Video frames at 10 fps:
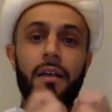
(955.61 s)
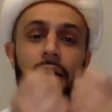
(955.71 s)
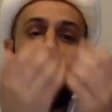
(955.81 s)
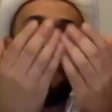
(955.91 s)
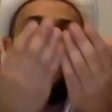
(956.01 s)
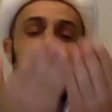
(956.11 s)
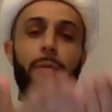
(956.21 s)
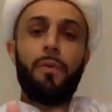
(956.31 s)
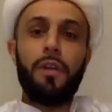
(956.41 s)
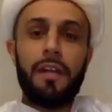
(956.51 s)
and we
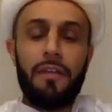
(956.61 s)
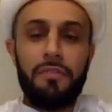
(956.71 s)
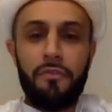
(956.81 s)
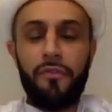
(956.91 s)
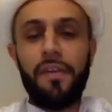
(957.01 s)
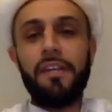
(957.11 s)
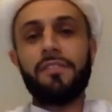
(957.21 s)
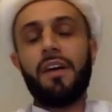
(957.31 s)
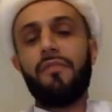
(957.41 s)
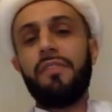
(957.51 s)
put it at the feet
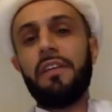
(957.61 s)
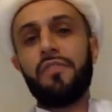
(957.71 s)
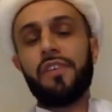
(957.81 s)
of these